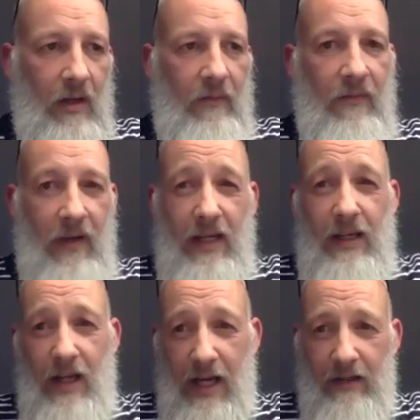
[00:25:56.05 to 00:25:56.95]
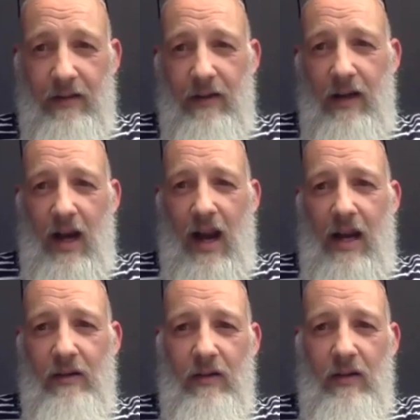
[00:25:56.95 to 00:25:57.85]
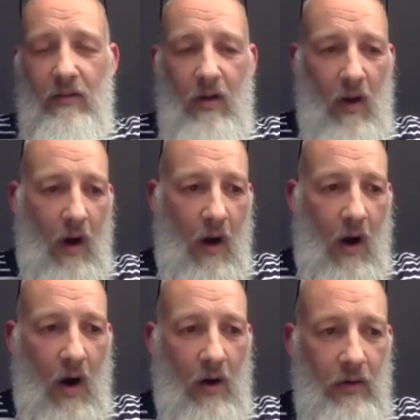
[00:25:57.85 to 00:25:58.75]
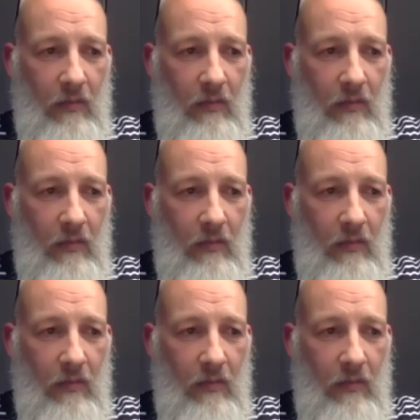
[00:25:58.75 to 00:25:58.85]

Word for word: feel it and are